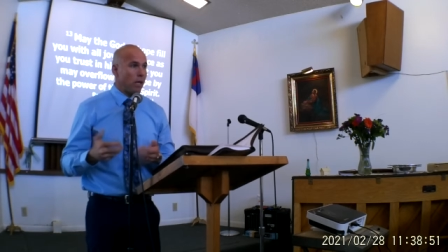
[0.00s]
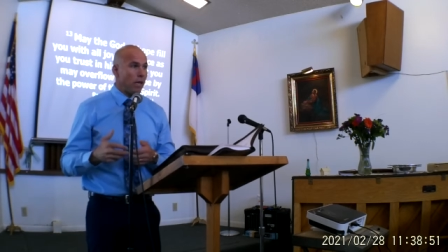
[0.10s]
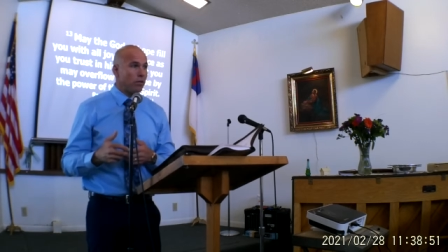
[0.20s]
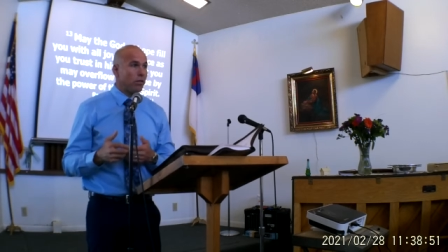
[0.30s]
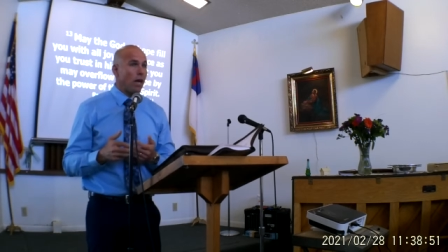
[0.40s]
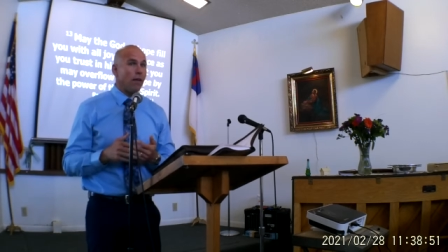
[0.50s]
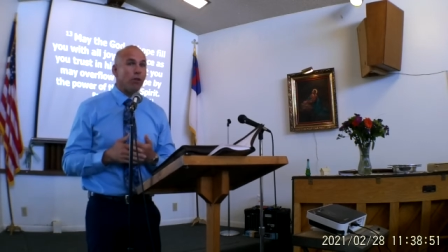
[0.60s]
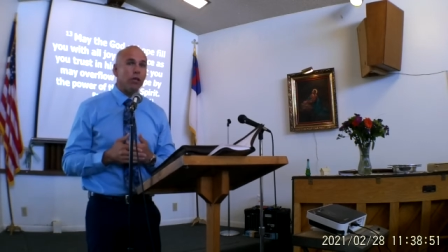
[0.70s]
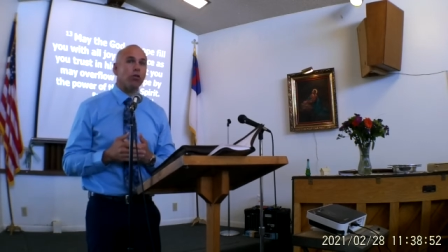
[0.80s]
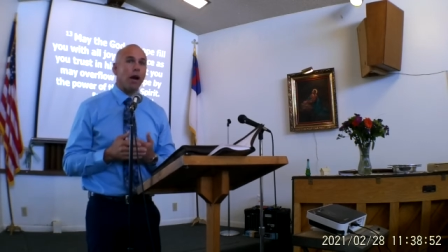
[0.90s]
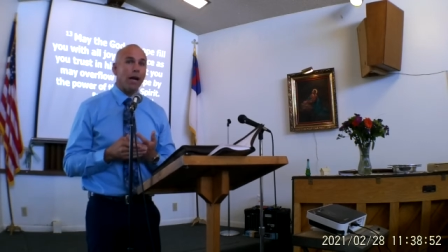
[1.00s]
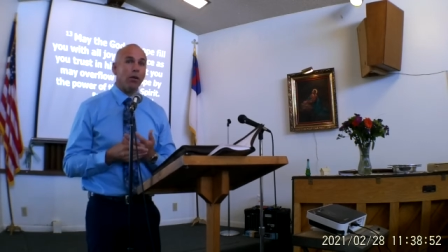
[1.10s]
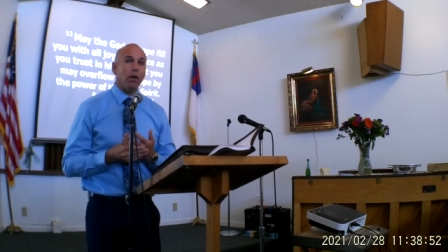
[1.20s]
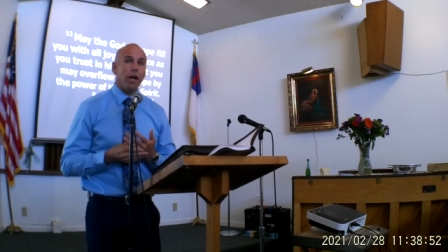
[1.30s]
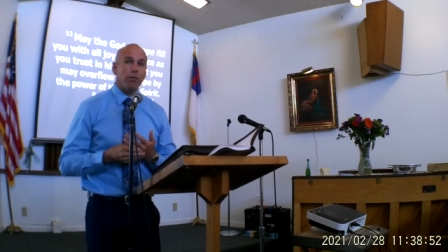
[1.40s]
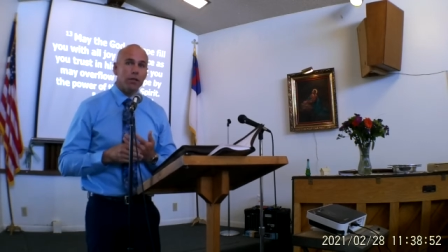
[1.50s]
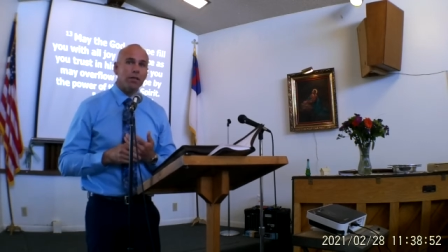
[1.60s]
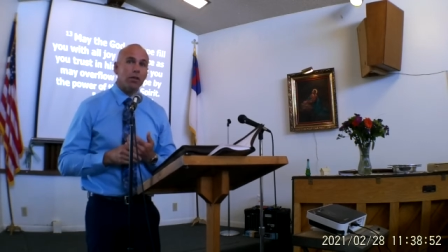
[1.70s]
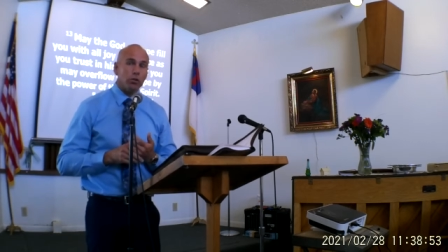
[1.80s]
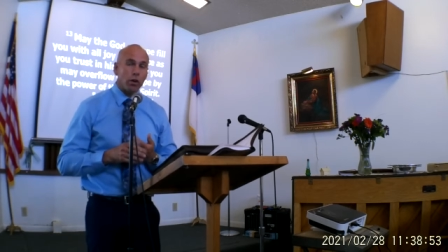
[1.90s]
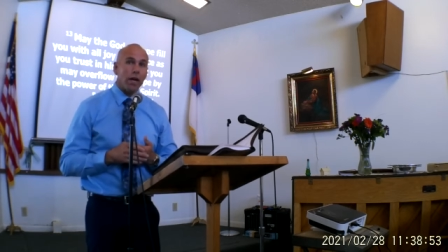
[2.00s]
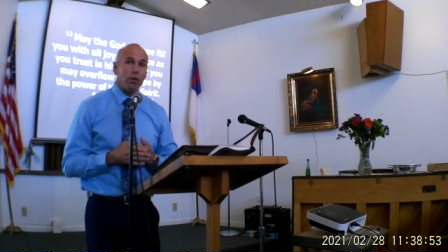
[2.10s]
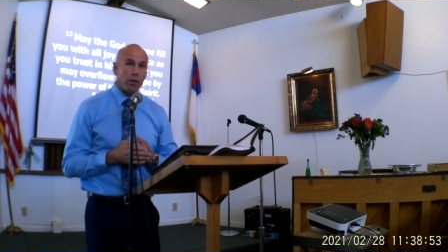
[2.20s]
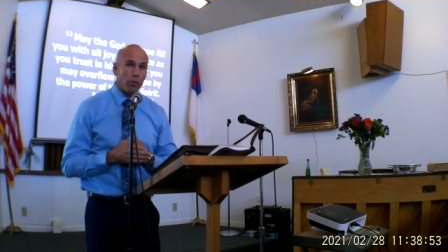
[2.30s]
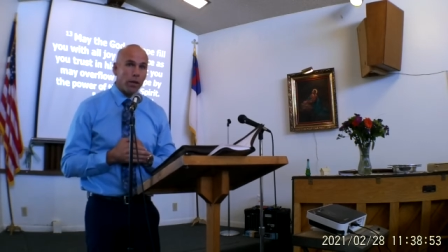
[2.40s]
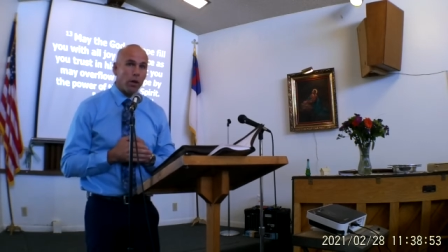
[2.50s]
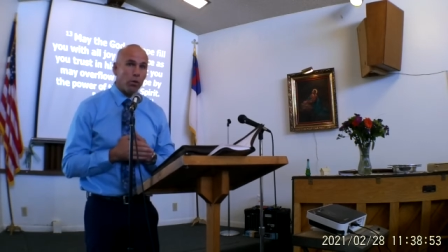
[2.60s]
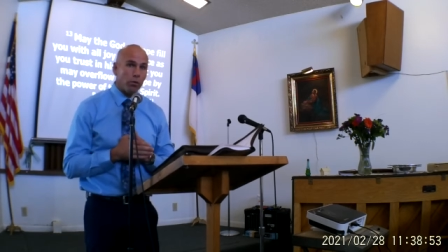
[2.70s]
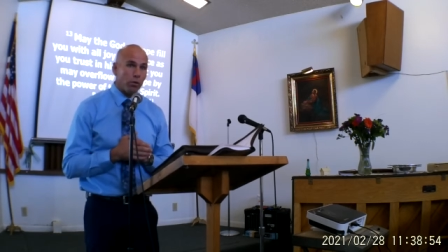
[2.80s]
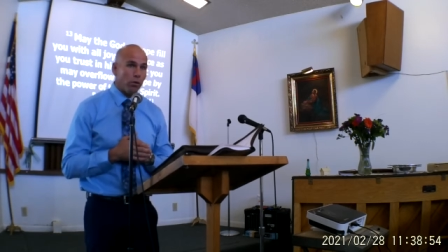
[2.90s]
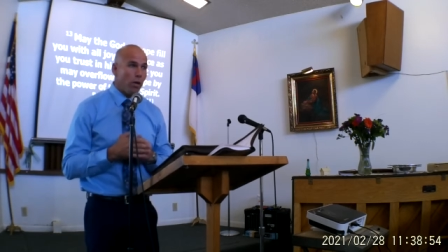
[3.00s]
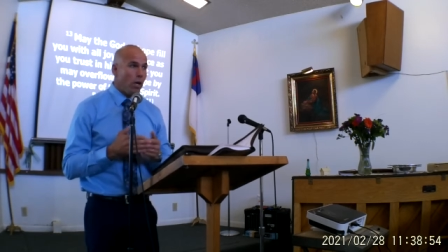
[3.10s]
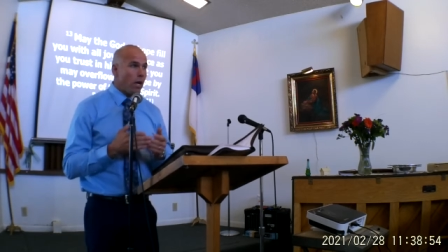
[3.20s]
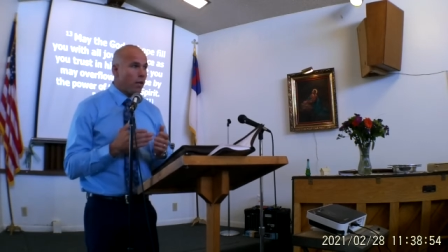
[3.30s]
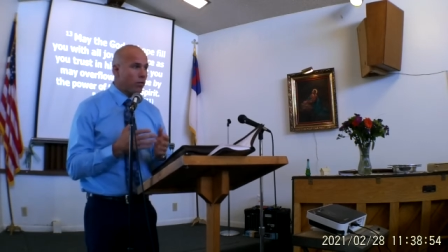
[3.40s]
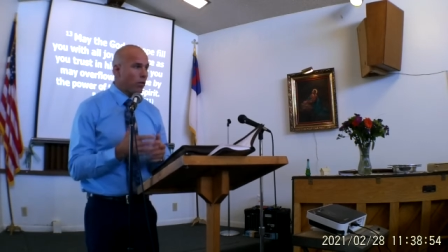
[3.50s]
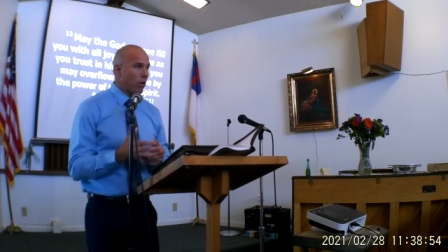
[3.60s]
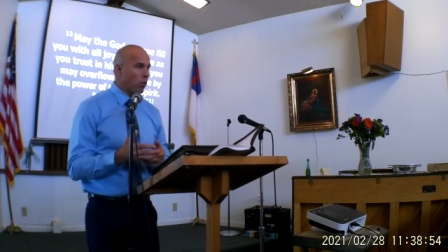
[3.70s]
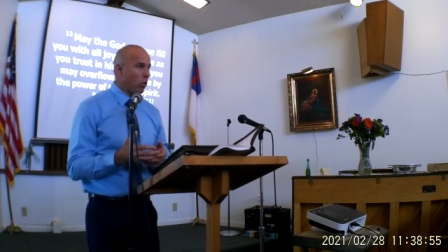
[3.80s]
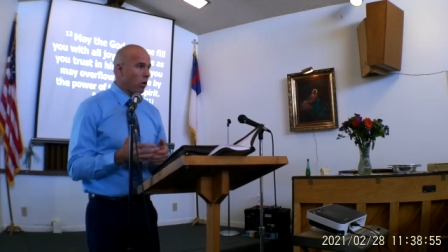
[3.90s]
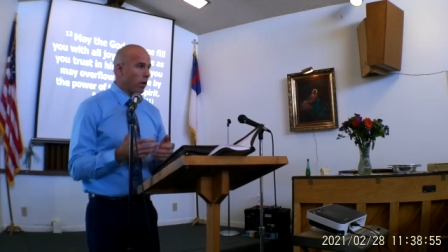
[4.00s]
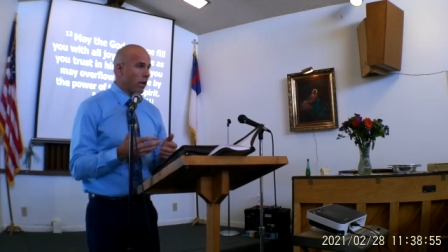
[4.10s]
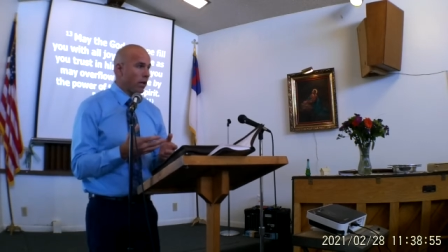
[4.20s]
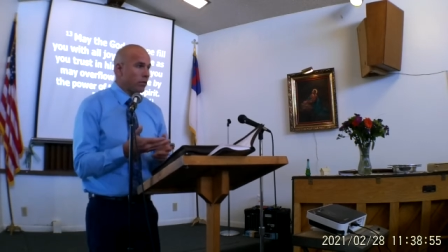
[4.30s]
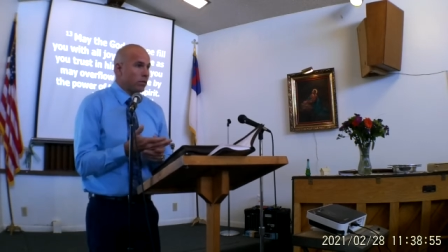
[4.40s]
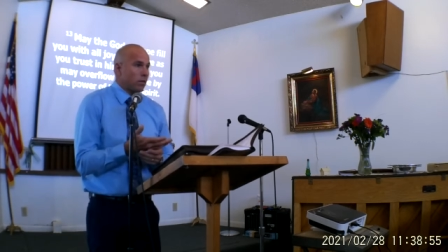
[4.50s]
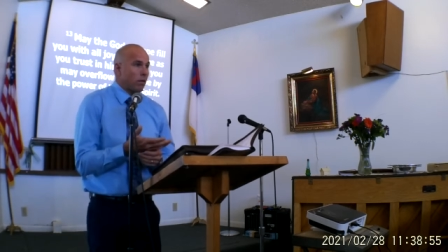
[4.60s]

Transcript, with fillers: Yes, every trial, every single trial that we go through is for the Lord. It's